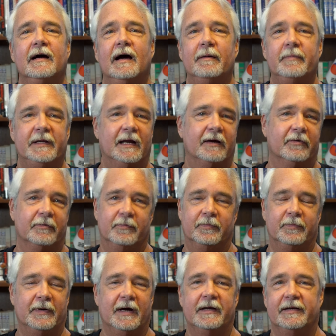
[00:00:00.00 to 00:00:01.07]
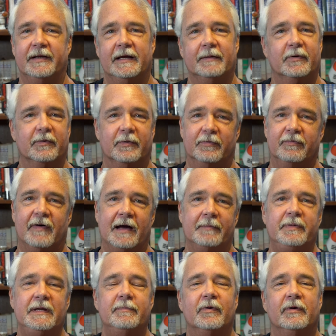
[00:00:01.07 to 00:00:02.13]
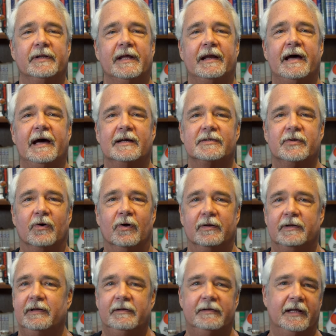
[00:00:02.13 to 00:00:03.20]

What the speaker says: I mean, I had a neighbor of five people in that household.